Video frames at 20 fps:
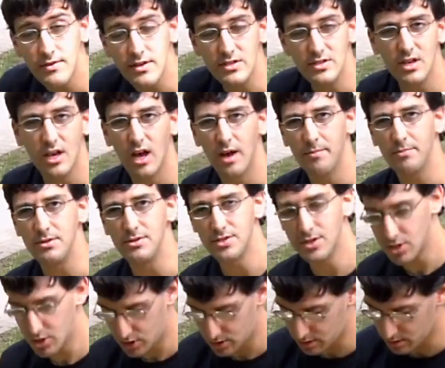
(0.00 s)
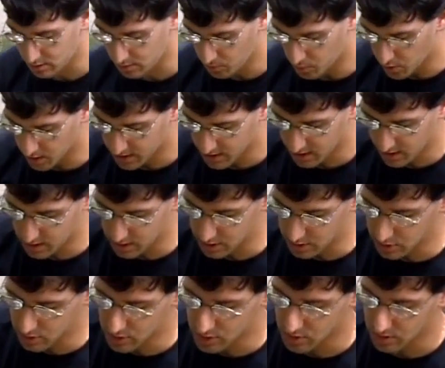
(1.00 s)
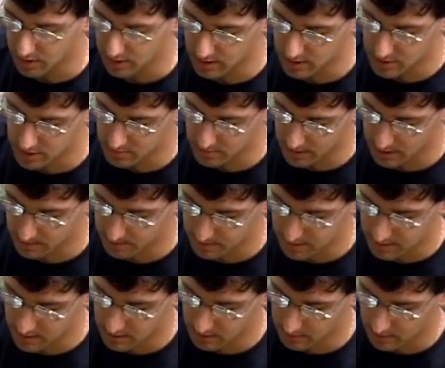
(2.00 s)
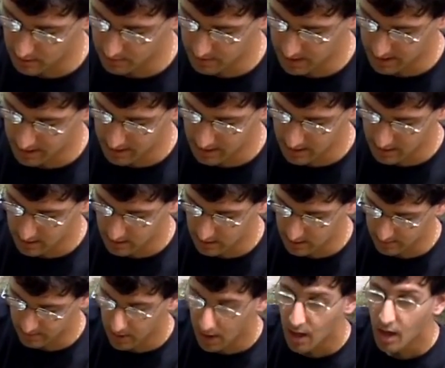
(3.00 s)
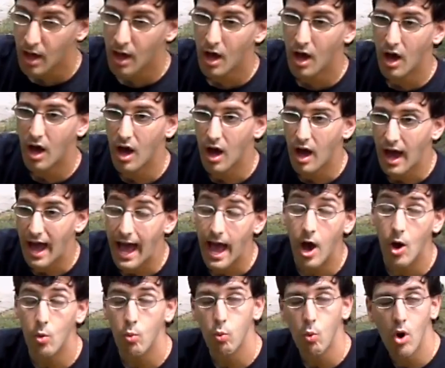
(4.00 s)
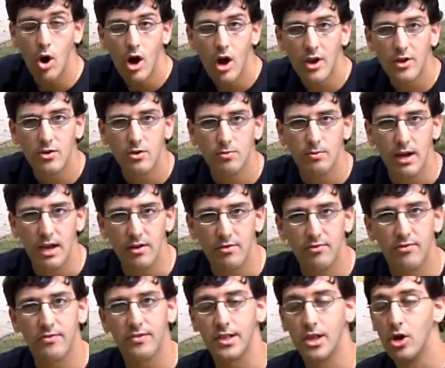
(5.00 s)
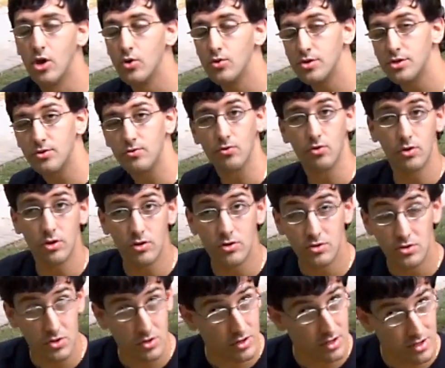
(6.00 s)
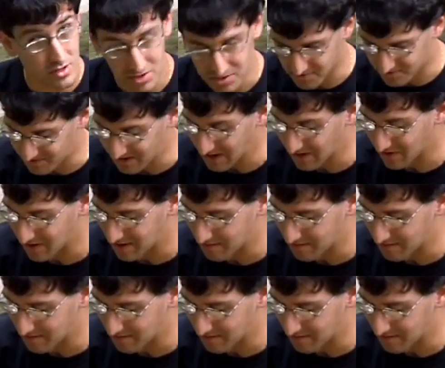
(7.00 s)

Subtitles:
its composition, what kind of nutrients you might get in it, how water might flow through your soil is very